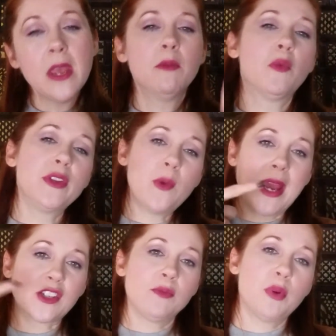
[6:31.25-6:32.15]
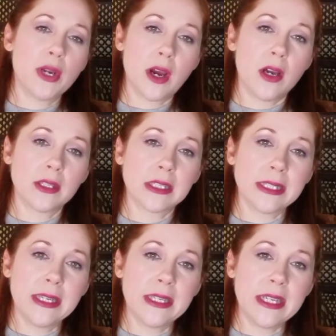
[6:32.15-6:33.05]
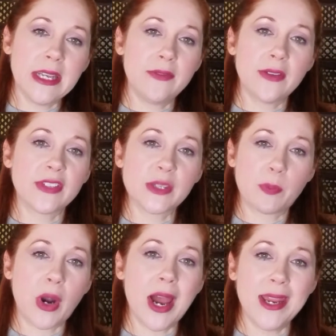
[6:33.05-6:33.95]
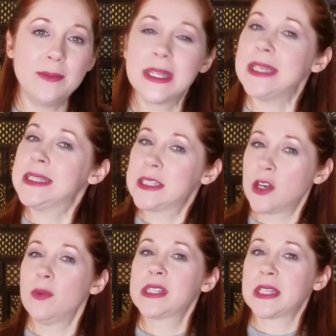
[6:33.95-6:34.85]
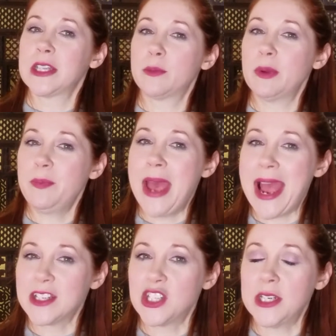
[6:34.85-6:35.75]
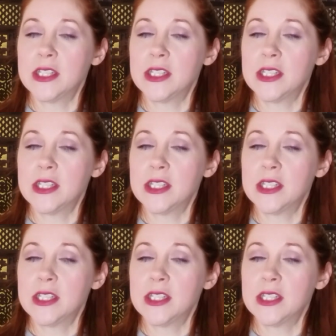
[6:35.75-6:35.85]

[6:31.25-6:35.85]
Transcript: but when you actually put it on the lid, even if it's primed, it still was a little bit patchy.